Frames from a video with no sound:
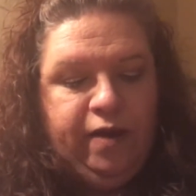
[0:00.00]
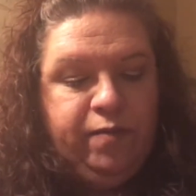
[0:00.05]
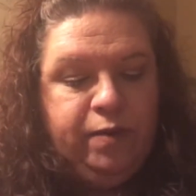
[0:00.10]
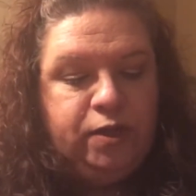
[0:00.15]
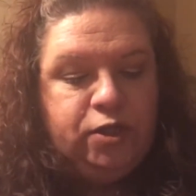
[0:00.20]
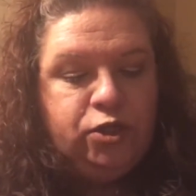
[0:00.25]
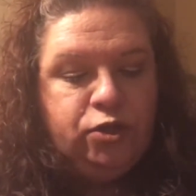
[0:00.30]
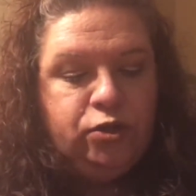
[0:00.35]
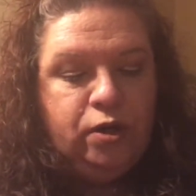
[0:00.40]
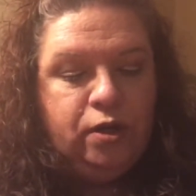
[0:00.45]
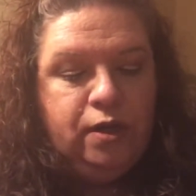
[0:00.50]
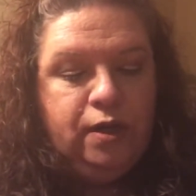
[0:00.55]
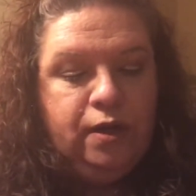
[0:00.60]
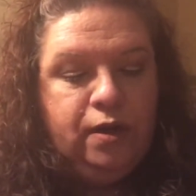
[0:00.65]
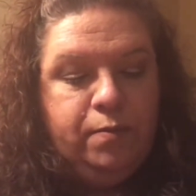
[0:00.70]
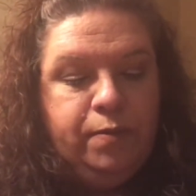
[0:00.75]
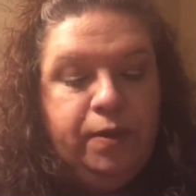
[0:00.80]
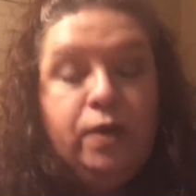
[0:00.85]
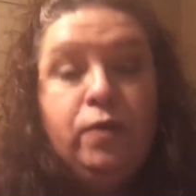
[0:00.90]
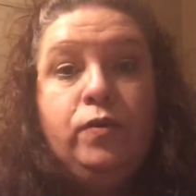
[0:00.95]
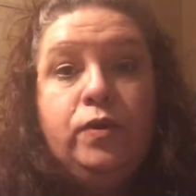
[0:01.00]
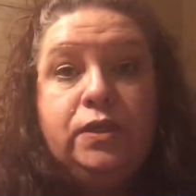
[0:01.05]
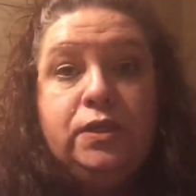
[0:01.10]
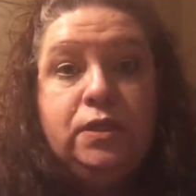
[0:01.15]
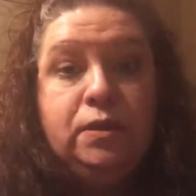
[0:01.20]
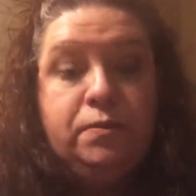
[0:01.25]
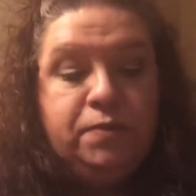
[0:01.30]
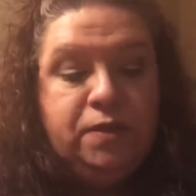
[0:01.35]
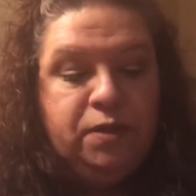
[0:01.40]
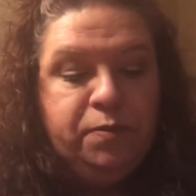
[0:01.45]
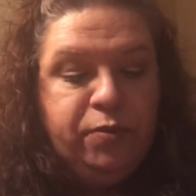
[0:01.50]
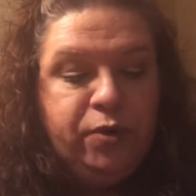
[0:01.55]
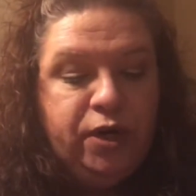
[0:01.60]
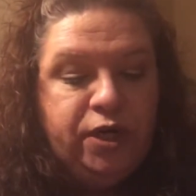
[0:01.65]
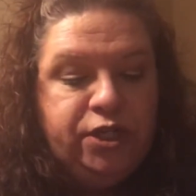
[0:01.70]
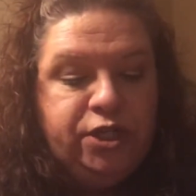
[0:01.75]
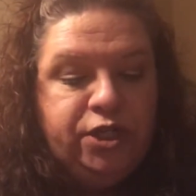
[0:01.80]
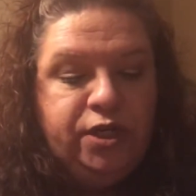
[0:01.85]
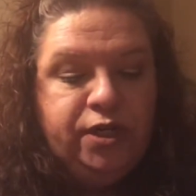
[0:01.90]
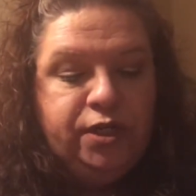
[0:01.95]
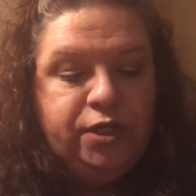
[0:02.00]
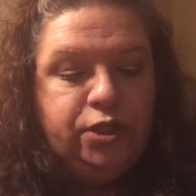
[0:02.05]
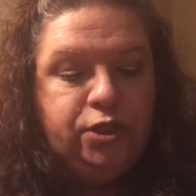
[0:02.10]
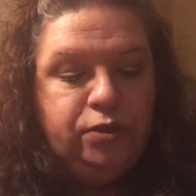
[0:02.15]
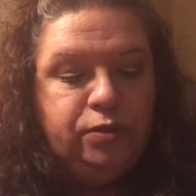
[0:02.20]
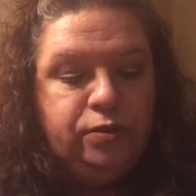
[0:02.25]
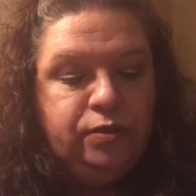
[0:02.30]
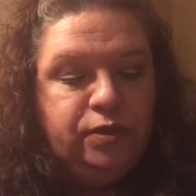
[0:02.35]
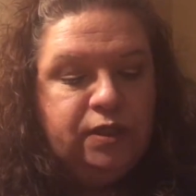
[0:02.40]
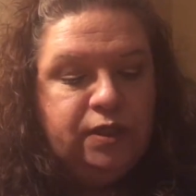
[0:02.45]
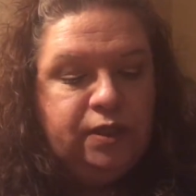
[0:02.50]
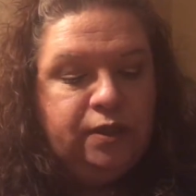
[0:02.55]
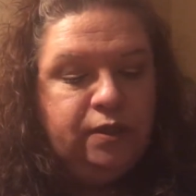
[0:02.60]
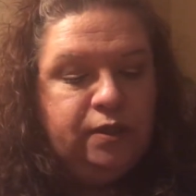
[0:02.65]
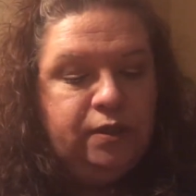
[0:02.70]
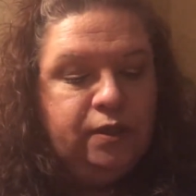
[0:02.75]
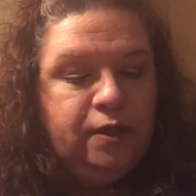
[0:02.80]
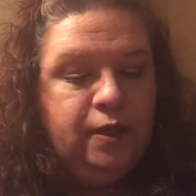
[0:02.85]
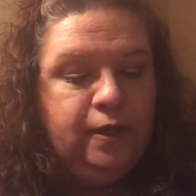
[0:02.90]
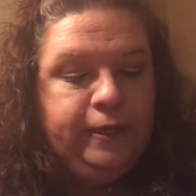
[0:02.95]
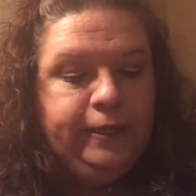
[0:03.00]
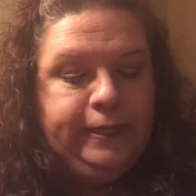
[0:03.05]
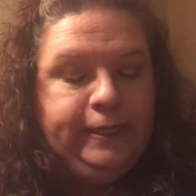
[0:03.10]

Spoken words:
been struggling a bit with some depression issues, and